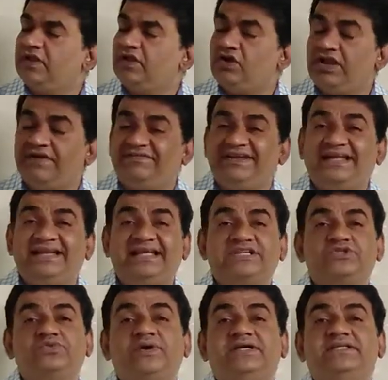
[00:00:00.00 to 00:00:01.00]
You all have done
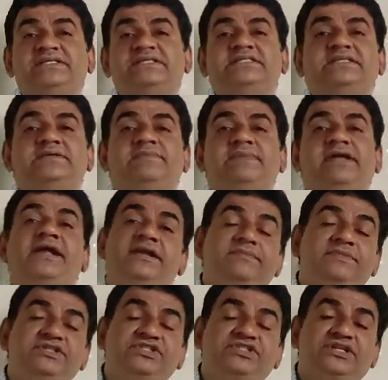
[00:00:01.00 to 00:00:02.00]
SYGC may
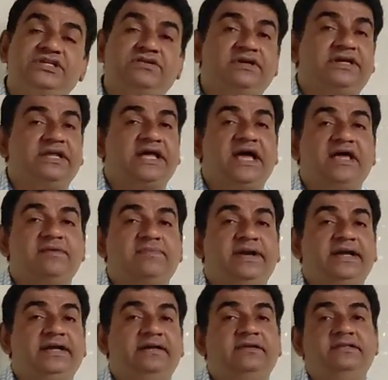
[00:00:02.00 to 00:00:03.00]
admission,
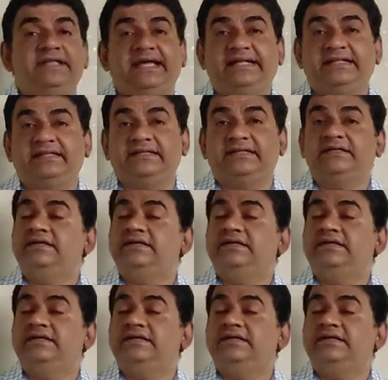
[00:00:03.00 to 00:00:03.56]
retirement, death.